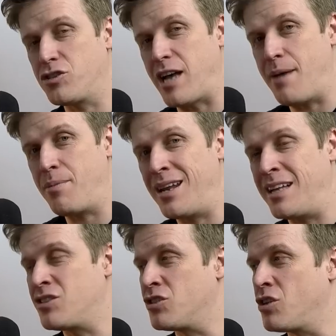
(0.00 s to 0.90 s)
step,
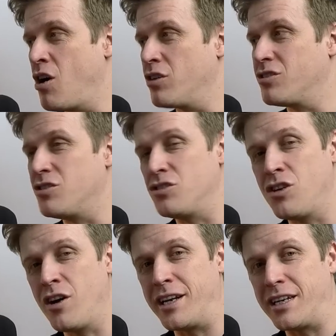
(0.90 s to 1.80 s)
let's start
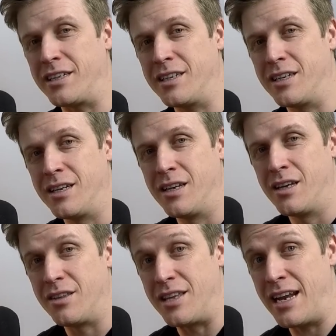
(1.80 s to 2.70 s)
designing
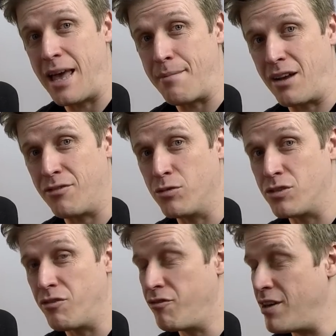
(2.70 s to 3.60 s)
the inlet manifold
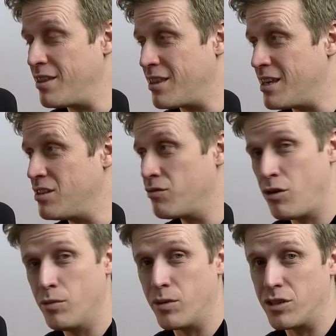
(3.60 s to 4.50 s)
to fit these
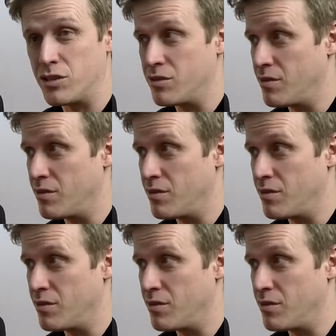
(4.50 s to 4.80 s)
throttle bodies.